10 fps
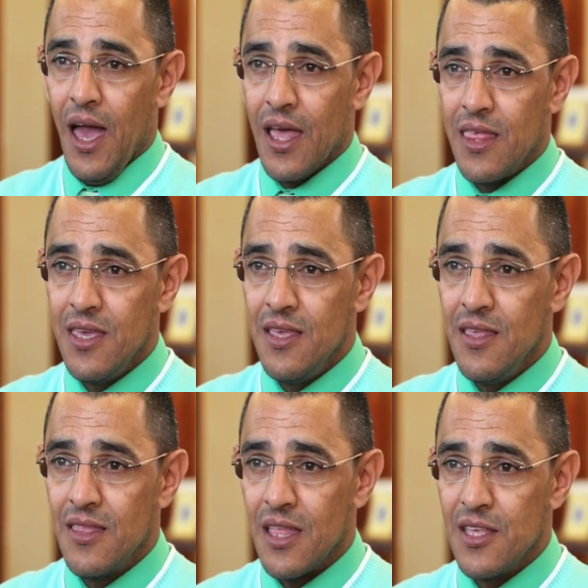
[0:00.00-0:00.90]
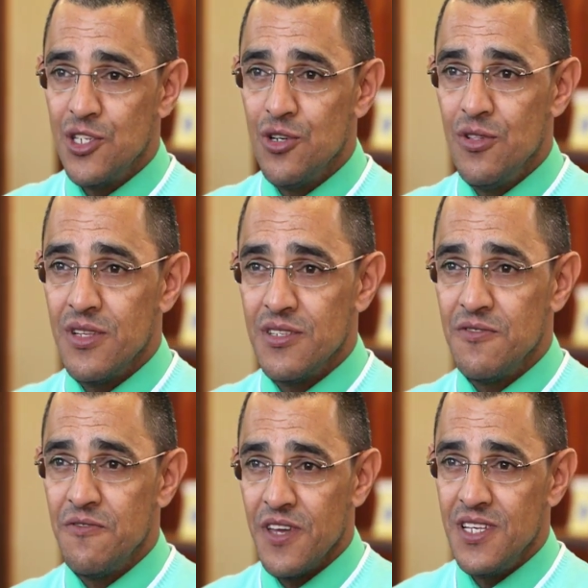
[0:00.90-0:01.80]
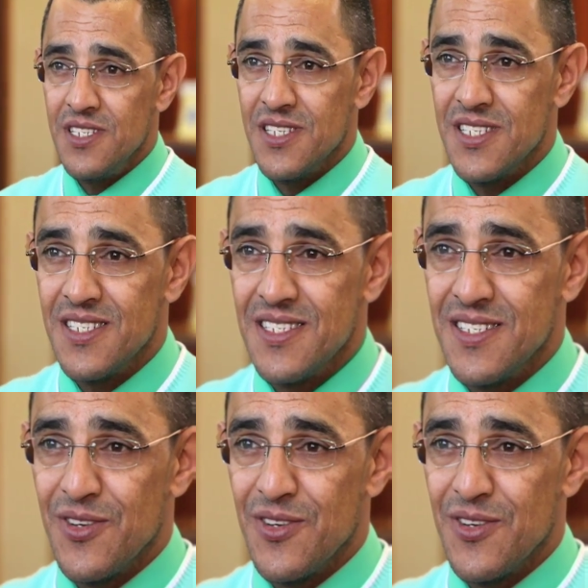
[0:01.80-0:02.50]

I think that the children's faces,